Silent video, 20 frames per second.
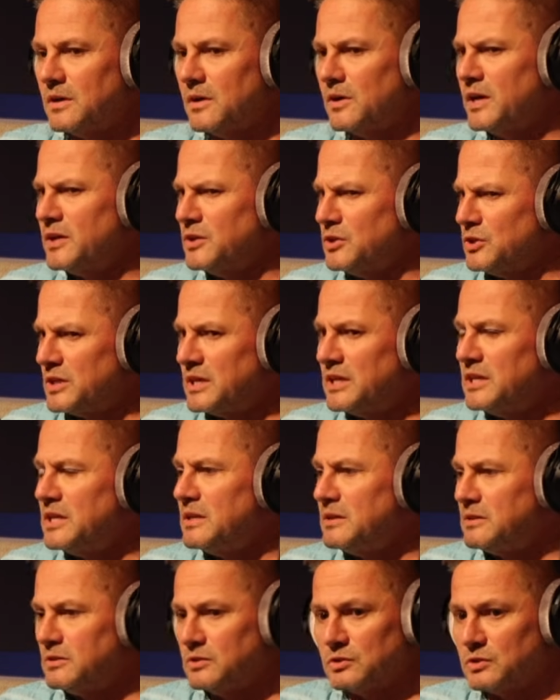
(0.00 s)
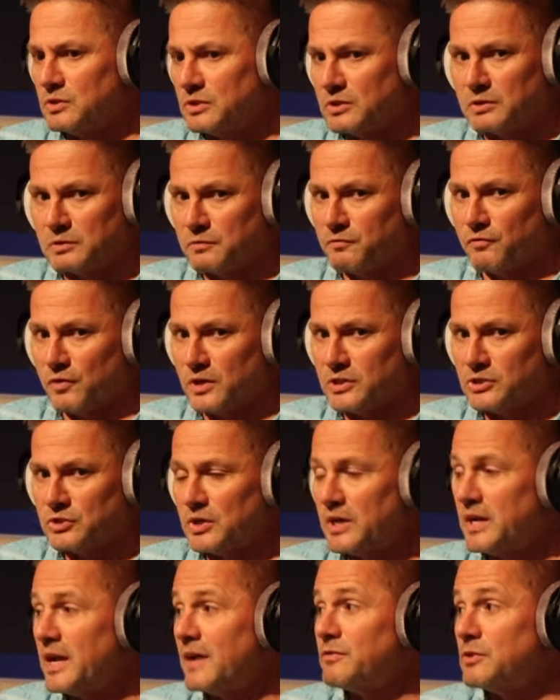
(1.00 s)
All right, and you're getting
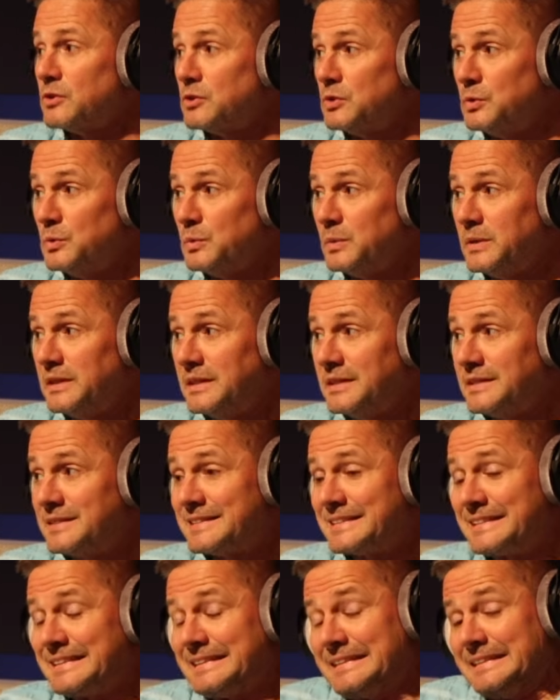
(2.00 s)
frustrated after 2 weeks?